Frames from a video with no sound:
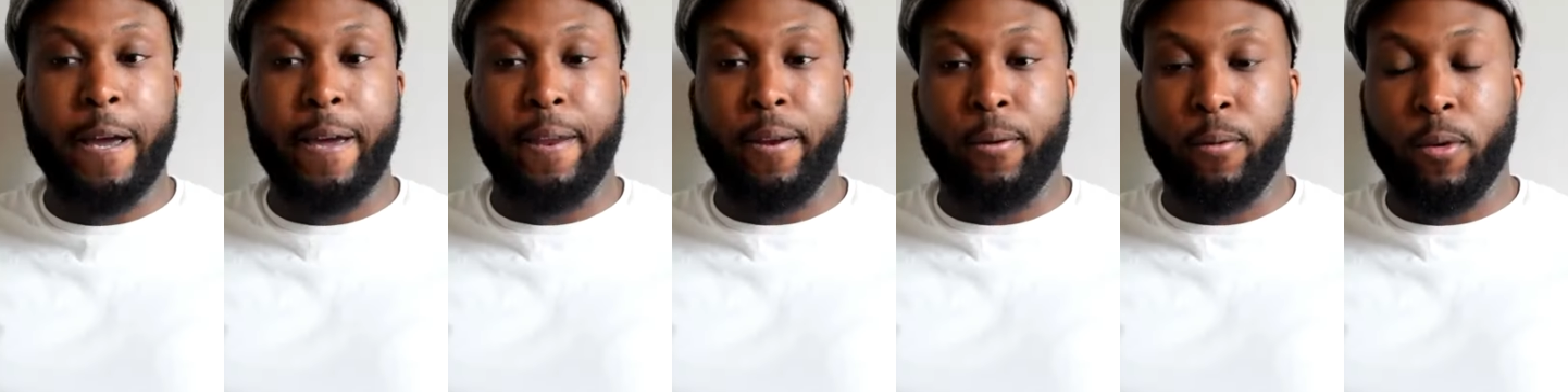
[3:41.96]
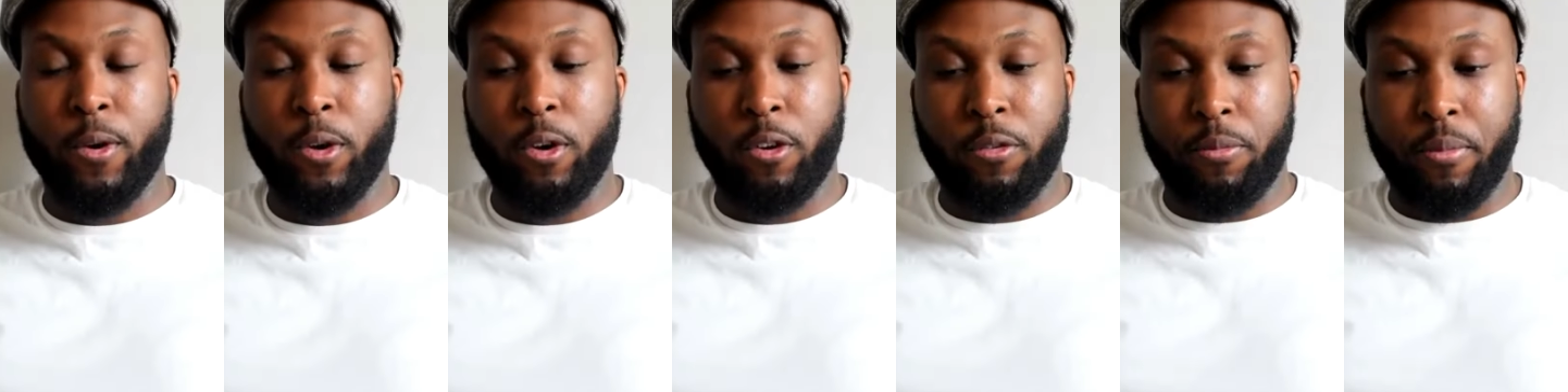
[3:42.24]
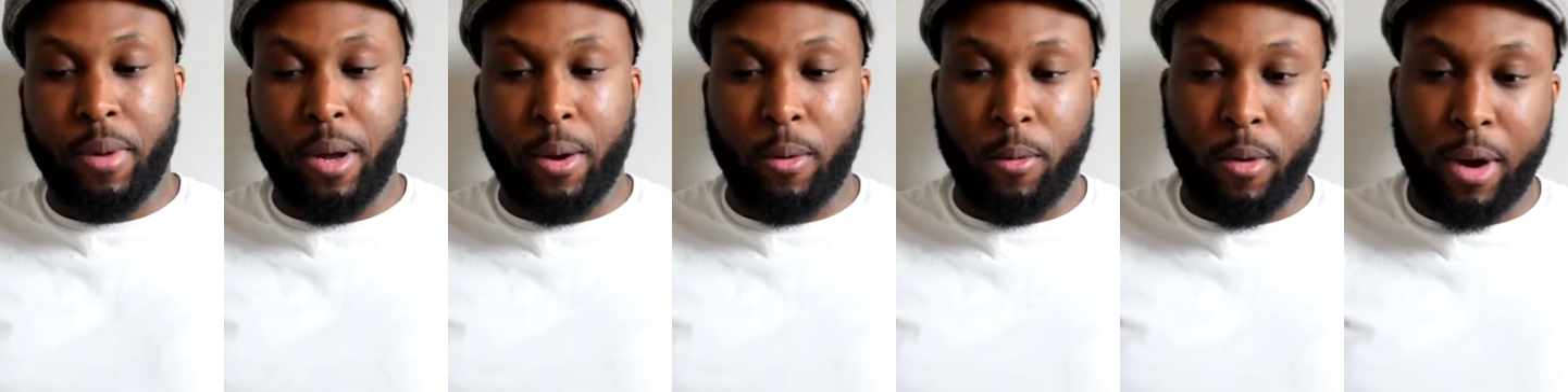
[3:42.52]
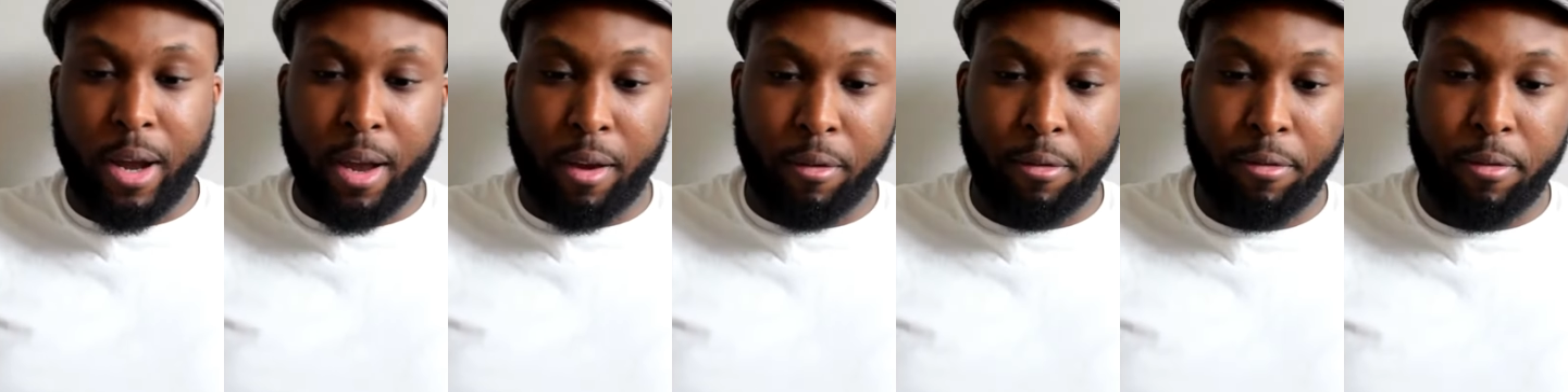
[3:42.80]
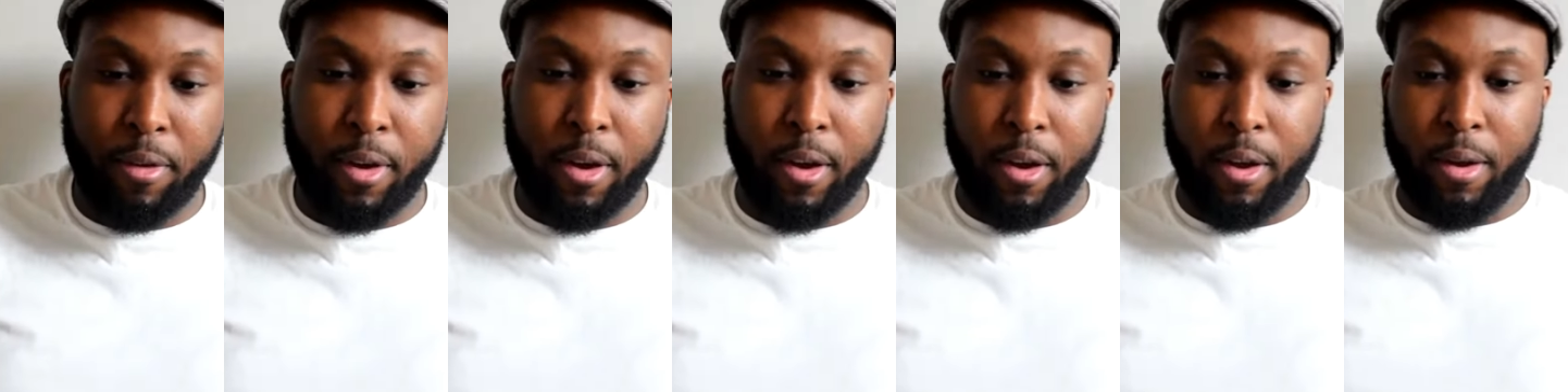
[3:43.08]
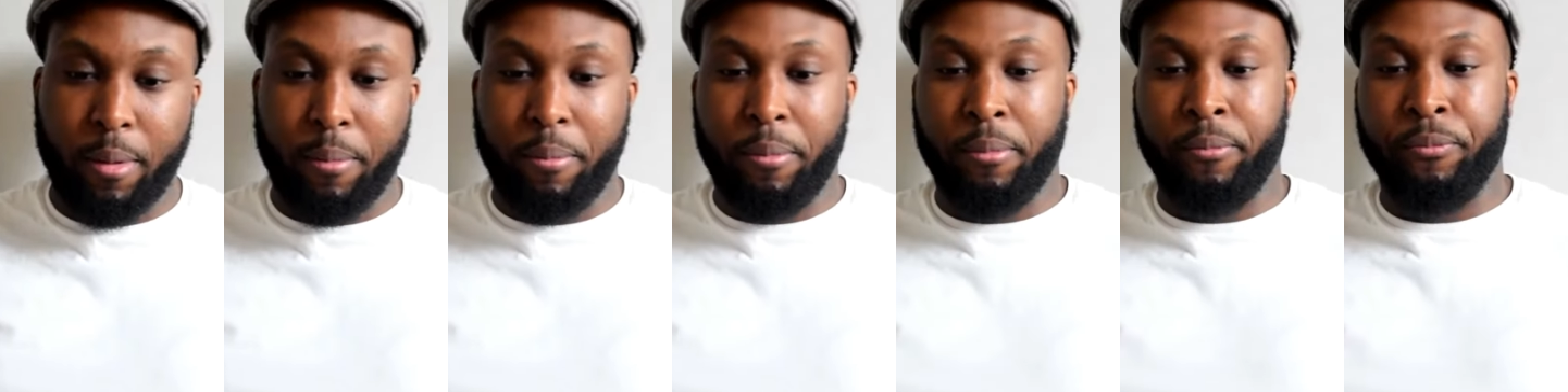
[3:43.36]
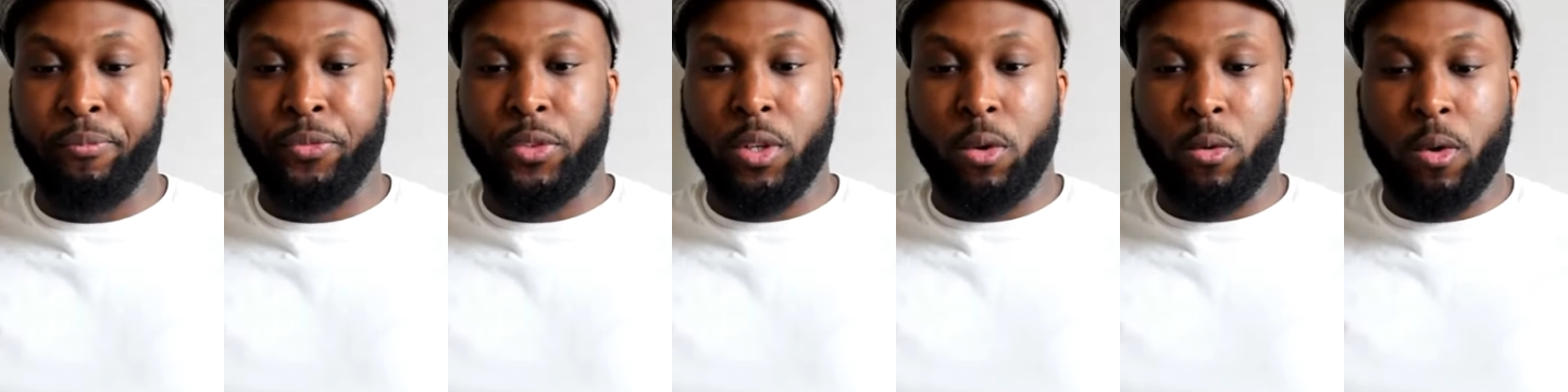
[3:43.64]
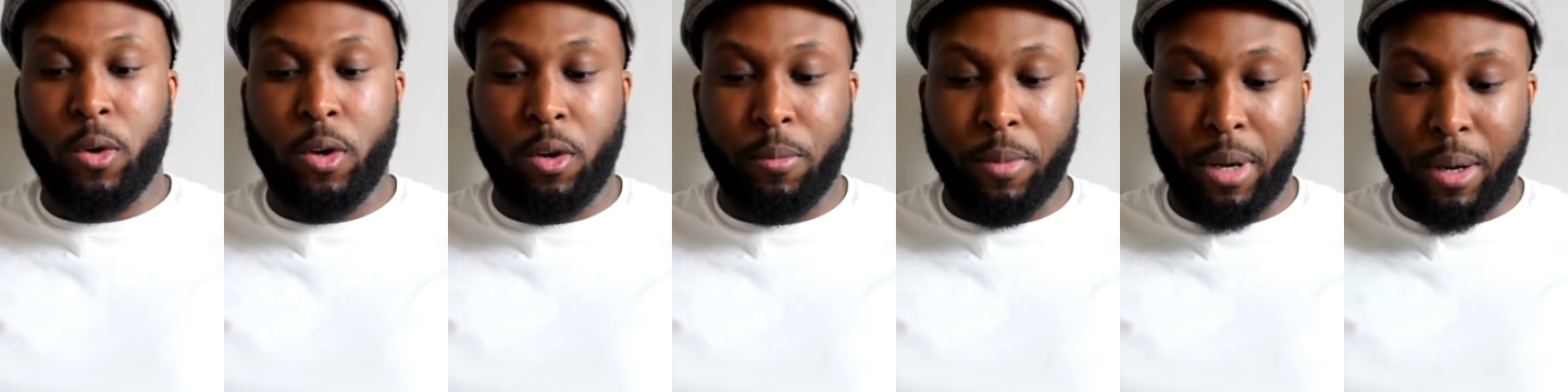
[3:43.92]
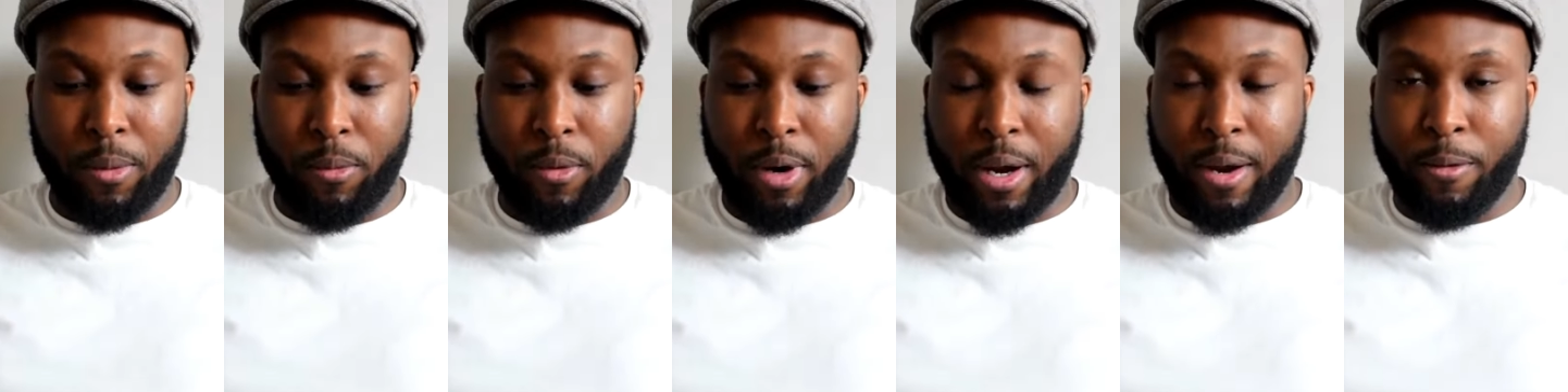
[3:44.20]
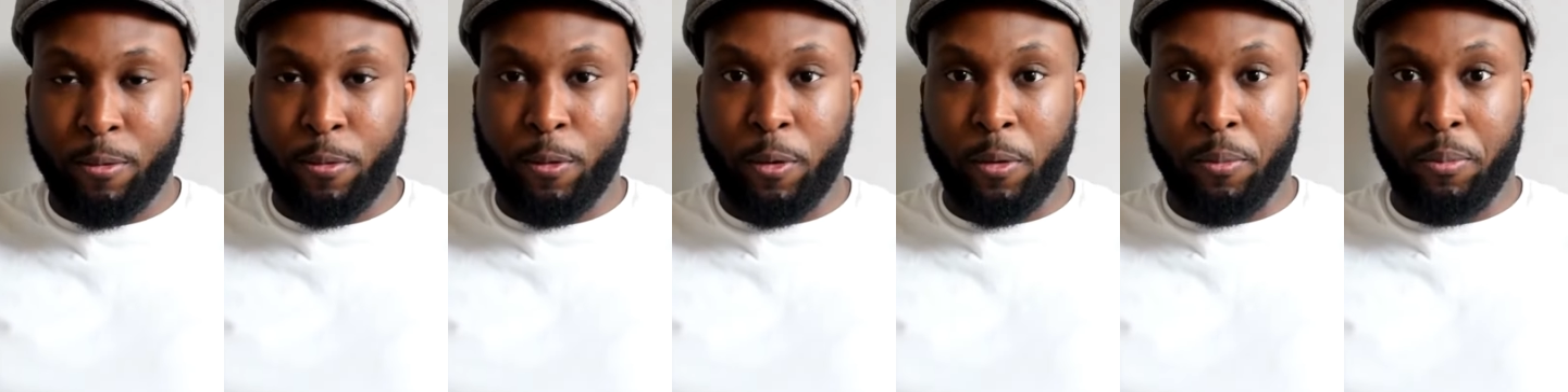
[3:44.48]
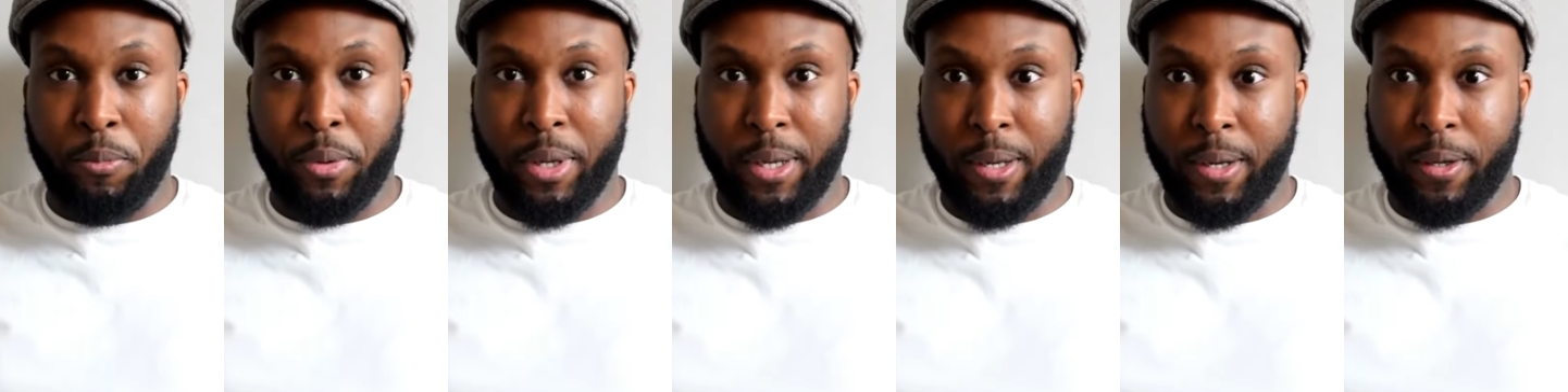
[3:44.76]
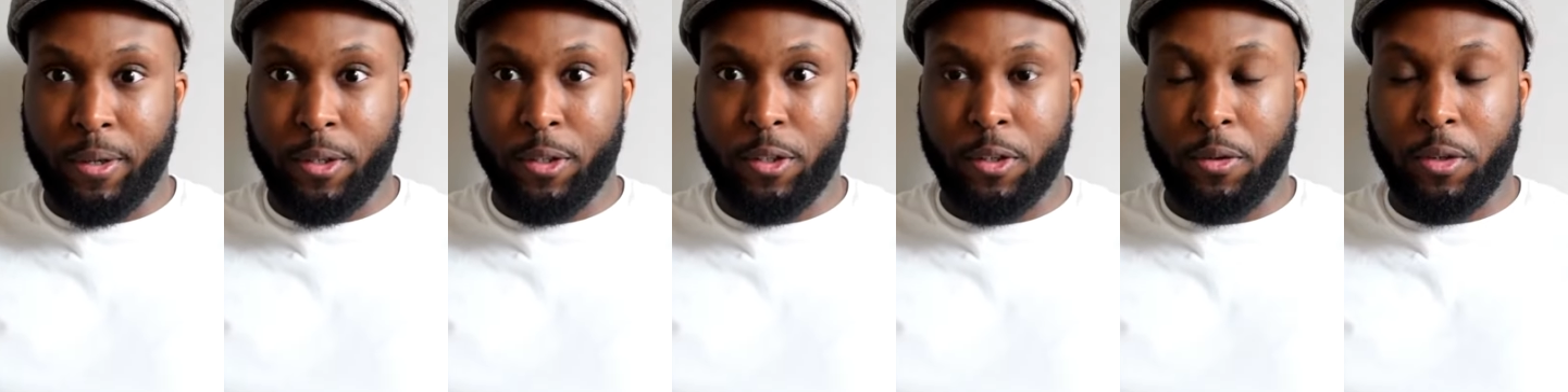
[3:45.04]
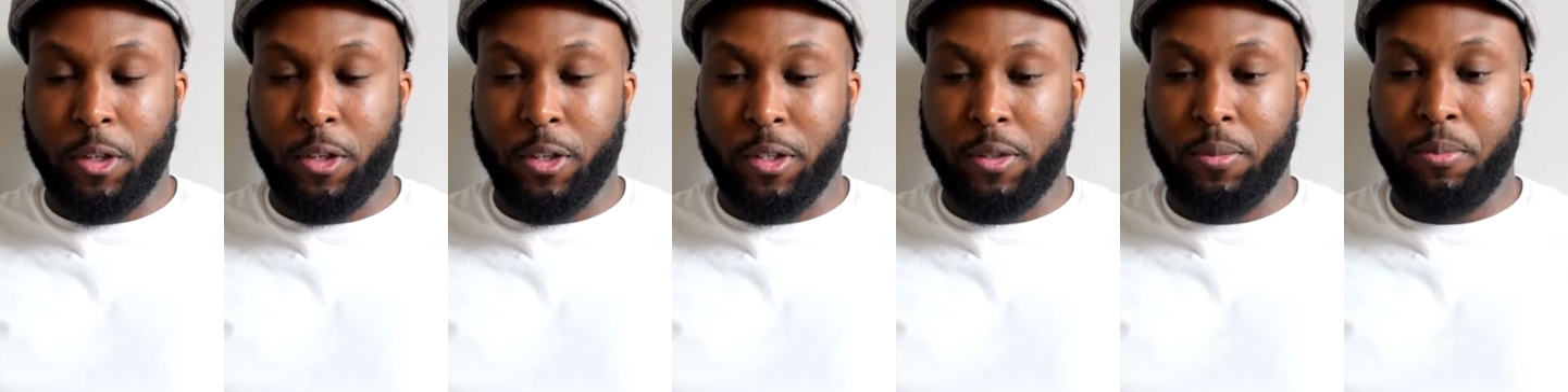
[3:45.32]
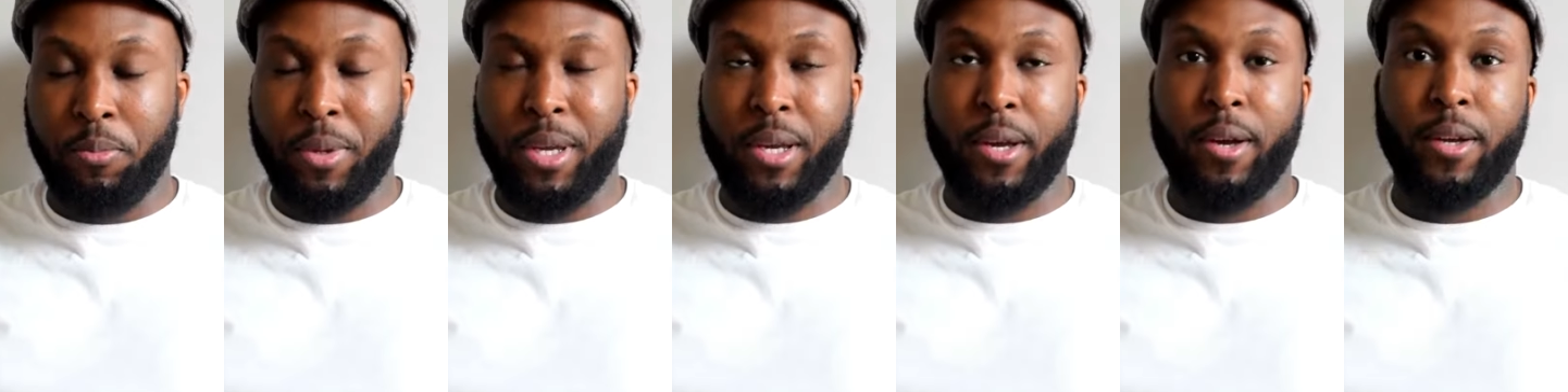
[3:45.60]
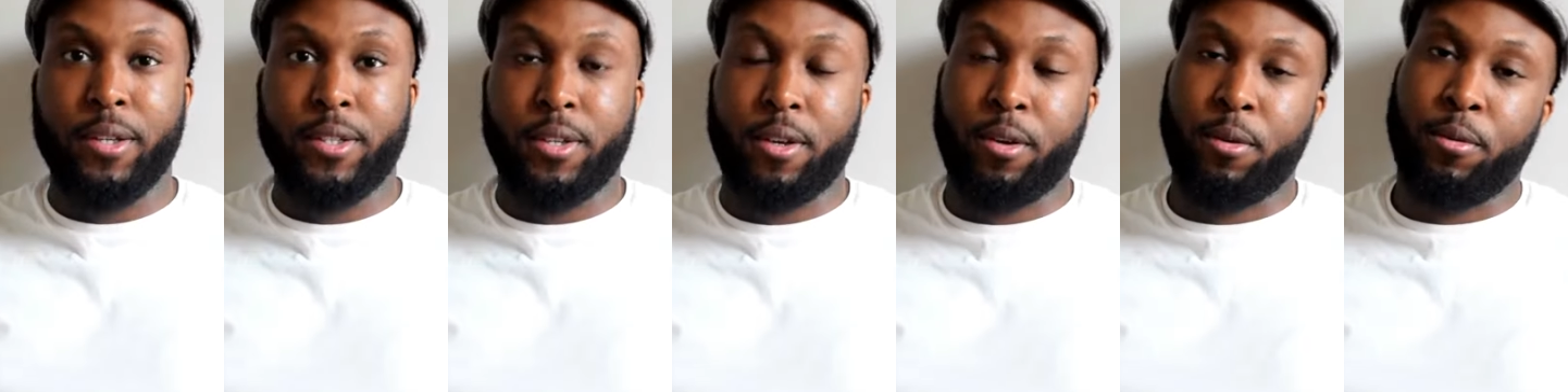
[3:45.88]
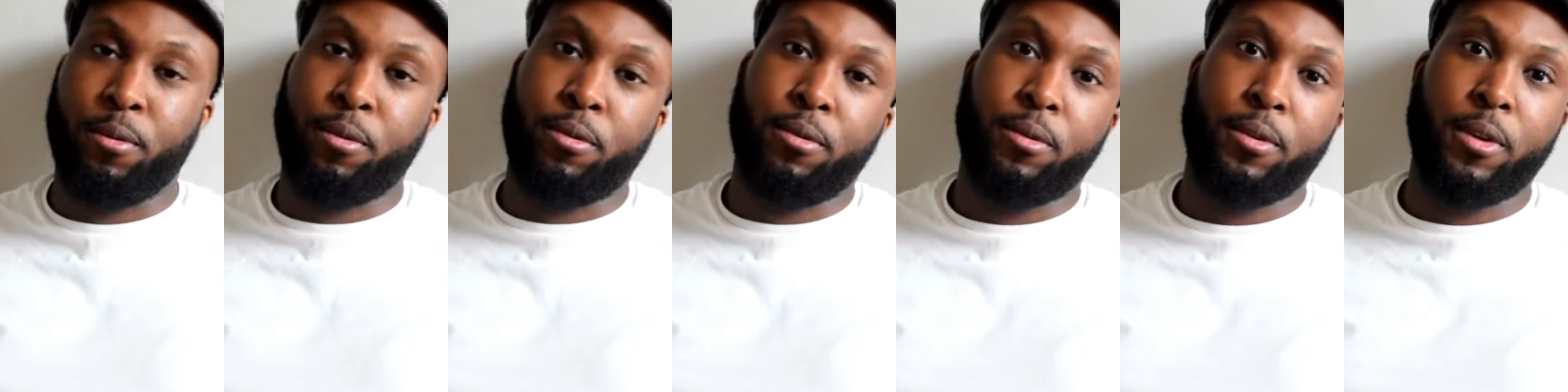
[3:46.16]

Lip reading: the role of my wife would be to just be herself,